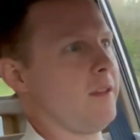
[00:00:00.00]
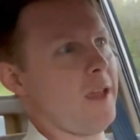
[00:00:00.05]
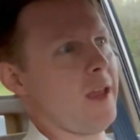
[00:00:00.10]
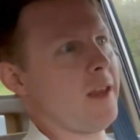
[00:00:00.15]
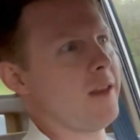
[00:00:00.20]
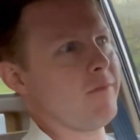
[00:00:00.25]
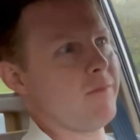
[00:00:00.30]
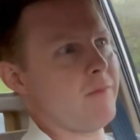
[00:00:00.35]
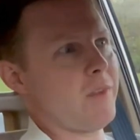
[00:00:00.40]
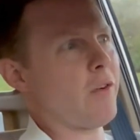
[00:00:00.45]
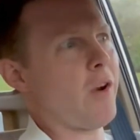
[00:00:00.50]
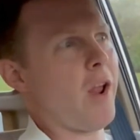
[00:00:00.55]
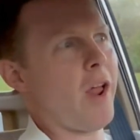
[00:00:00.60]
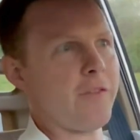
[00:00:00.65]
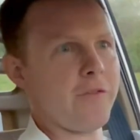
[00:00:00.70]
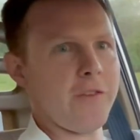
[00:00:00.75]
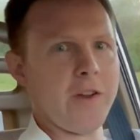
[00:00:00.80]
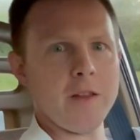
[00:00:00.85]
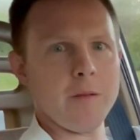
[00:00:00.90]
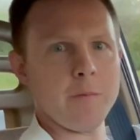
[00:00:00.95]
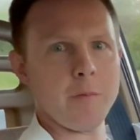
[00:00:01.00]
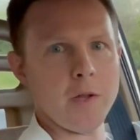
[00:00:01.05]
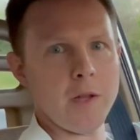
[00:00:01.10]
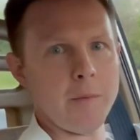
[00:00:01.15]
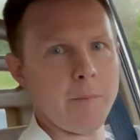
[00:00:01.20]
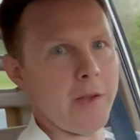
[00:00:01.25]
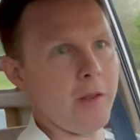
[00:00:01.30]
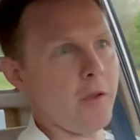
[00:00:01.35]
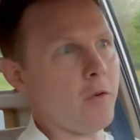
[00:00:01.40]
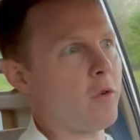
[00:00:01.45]
And they're not available
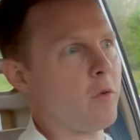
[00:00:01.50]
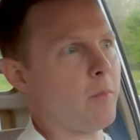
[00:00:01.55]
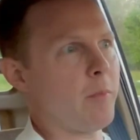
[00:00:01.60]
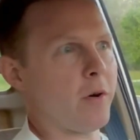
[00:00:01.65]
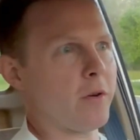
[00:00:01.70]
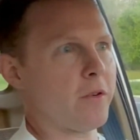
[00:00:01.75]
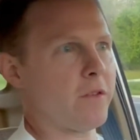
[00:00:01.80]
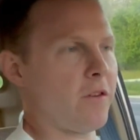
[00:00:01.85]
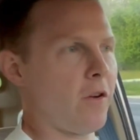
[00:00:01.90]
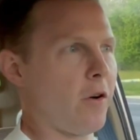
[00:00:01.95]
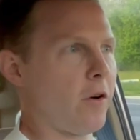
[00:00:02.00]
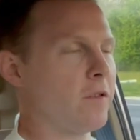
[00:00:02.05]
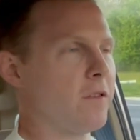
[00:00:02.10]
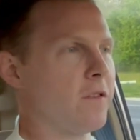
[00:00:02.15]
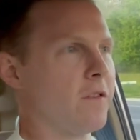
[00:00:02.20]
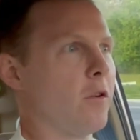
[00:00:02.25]
at my local parts yard,